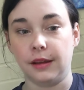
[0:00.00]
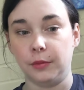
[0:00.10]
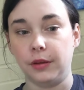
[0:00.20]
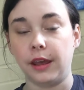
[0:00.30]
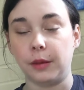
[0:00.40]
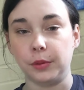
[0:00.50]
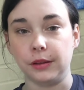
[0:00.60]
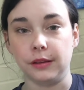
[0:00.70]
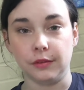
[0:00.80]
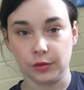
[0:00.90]
I will
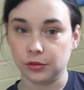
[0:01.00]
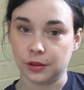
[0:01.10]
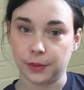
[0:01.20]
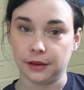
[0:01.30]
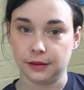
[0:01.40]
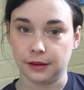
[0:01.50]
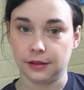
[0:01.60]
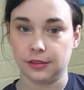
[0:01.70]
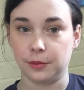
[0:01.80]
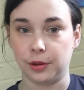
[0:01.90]
happily give you some
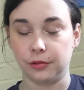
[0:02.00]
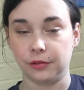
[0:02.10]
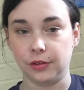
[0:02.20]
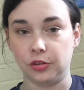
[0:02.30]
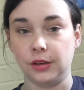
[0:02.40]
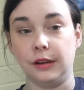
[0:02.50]
ideas about revision.